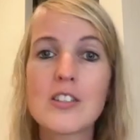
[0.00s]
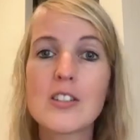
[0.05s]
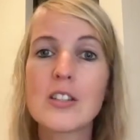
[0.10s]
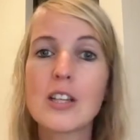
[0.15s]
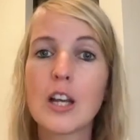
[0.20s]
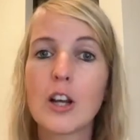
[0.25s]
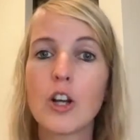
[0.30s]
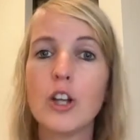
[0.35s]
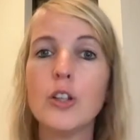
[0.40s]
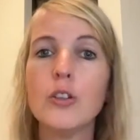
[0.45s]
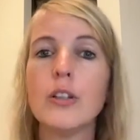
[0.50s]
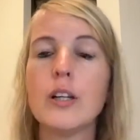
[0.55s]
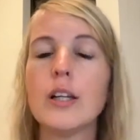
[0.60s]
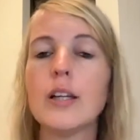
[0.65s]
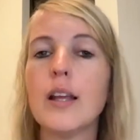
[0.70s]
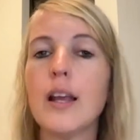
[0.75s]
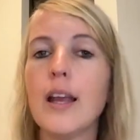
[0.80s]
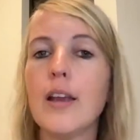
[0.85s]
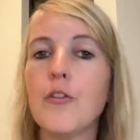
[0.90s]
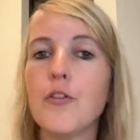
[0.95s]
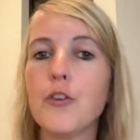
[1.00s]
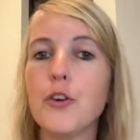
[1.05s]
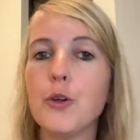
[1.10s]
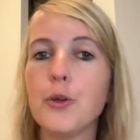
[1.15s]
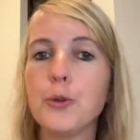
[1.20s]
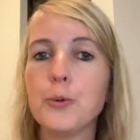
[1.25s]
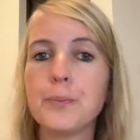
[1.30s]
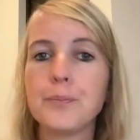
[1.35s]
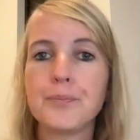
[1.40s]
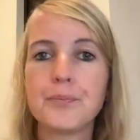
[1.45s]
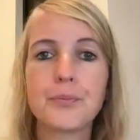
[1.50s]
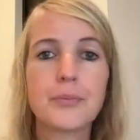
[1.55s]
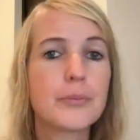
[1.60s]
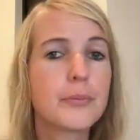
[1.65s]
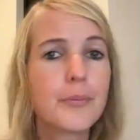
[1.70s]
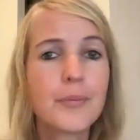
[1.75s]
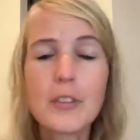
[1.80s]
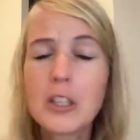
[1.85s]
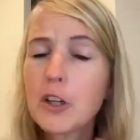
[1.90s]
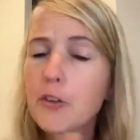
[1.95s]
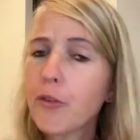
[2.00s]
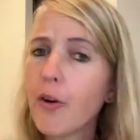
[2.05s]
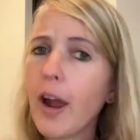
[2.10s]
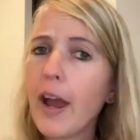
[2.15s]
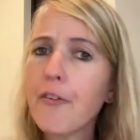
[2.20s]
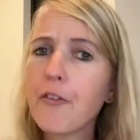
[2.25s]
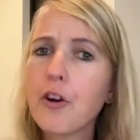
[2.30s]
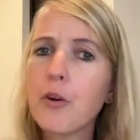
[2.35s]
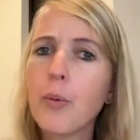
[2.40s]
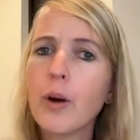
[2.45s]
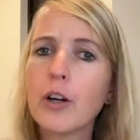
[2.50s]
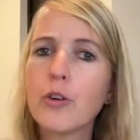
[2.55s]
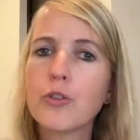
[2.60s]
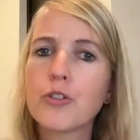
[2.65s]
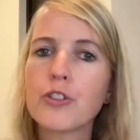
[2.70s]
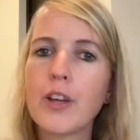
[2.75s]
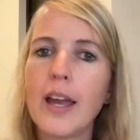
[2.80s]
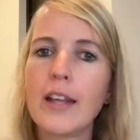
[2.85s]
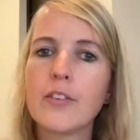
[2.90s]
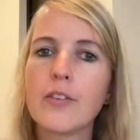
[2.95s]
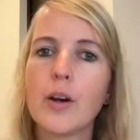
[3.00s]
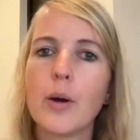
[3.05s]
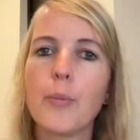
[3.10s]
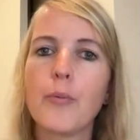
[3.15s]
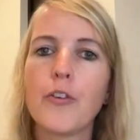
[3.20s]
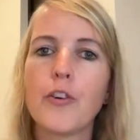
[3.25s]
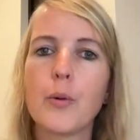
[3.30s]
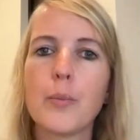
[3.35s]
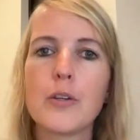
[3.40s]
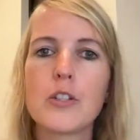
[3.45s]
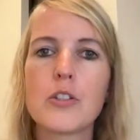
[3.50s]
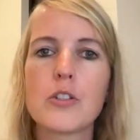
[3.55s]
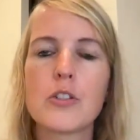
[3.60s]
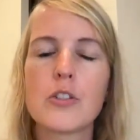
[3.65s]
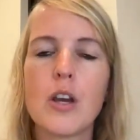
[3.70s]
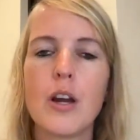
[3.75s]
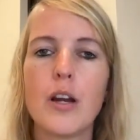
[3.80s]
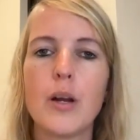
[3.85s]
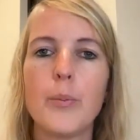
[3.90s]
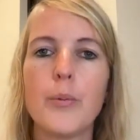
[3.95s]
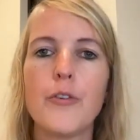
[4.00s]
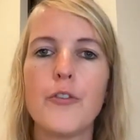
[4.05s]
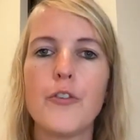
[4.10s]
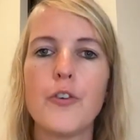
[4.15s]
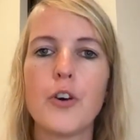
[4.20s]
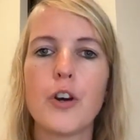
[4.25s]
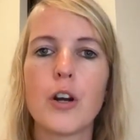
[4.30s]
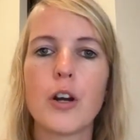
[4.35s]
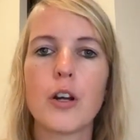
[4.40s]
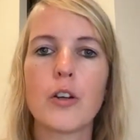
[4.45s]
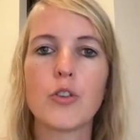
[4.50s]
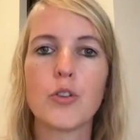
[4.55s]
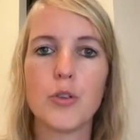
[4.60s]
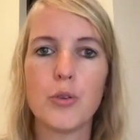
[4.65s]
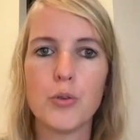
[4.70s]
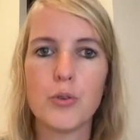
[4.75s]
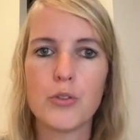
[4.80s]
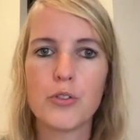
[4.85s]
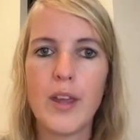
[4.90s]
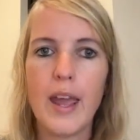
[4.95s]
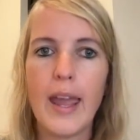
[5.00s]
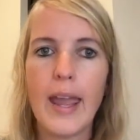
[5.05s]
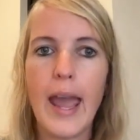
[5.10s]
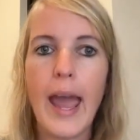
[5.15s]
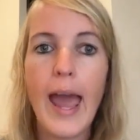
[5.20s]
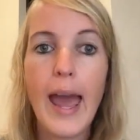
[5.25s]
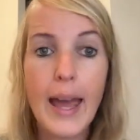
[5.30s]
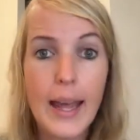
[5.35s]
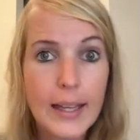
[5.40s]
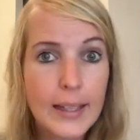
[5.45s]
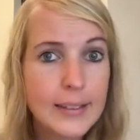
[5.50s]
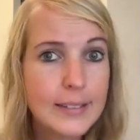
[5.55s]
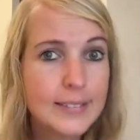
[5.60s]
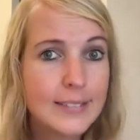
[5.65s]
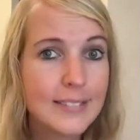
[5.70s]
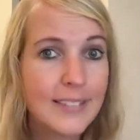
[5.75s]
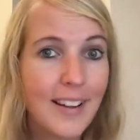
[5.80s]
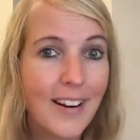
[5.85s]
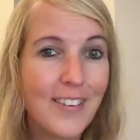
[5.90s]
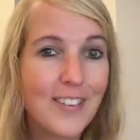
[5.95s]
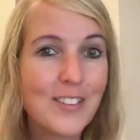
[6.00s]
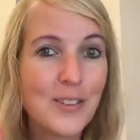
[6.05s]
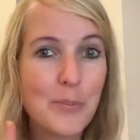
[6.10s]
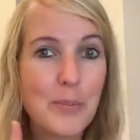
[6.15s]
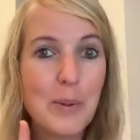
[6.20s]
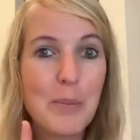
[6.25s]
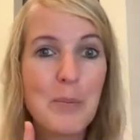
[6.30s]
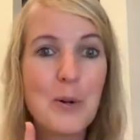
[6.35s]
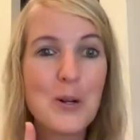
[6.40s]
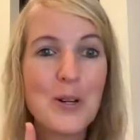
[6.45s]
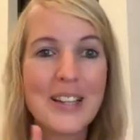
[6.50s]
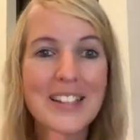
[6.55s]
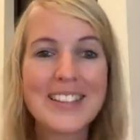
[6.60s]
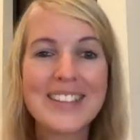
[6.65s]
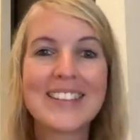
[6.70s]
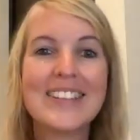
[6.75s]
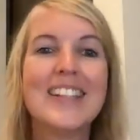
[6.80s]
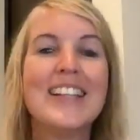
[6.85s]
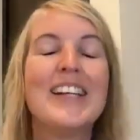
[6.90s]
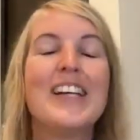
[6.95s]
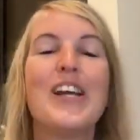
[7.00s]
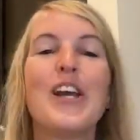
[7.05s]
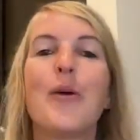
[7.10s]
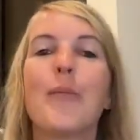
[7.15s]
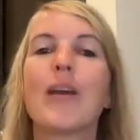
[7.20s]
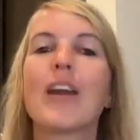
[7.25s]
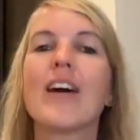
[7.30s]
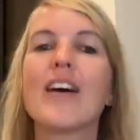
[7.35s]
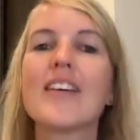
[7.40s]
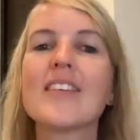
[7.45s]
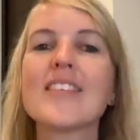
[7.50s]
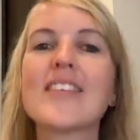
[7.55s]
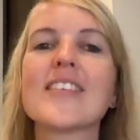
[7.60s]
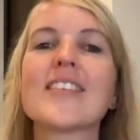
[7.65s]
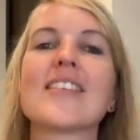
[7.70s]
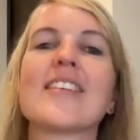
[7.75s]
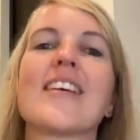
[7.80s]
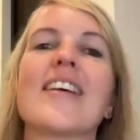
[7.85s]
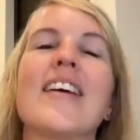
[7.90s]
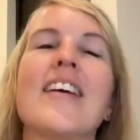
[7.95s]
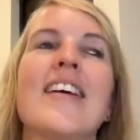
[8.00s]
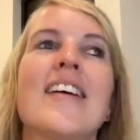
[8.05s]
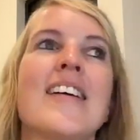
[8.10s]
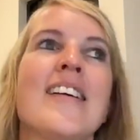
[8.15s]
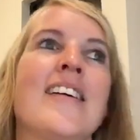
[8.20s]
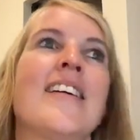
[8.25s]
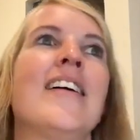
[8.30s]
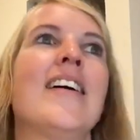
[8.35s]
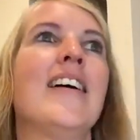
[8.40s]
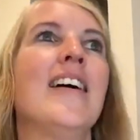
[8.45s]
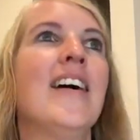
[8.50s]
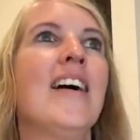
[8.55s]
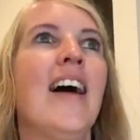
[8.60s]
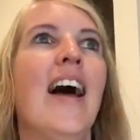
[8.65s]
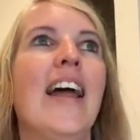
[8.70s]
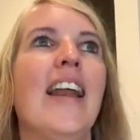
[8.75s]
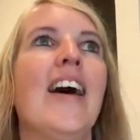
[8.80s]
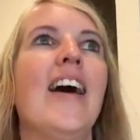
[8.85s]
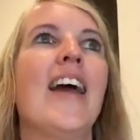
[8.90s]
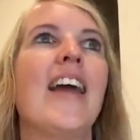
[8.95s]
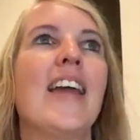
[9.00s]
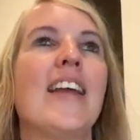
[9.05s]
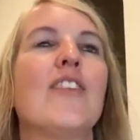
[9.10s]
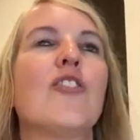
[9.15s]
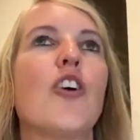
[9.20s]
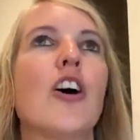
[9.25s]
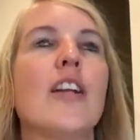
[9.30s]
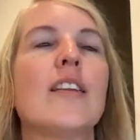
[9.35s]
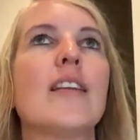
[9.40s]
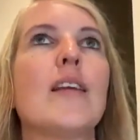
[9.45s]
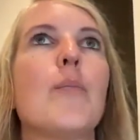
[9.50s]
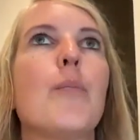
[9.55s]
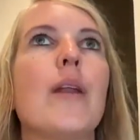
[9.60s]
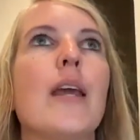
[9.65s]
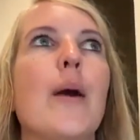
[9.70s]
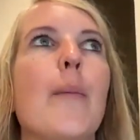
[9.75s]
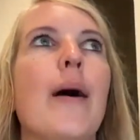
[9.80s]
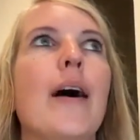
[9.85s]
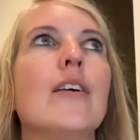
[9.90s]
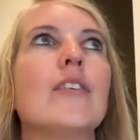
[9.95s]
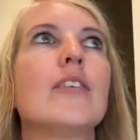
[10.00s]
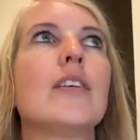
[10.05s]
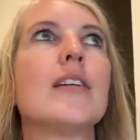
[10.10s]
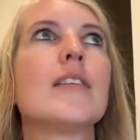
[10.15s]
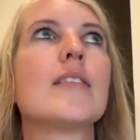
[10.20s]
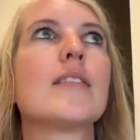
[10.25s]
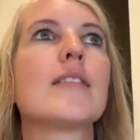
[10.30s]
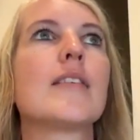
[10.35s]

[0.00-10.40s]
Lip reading: included for everyone who signs up for the Business Starter before Tuesday. And there is a bit more, because, and I thought deeply about this,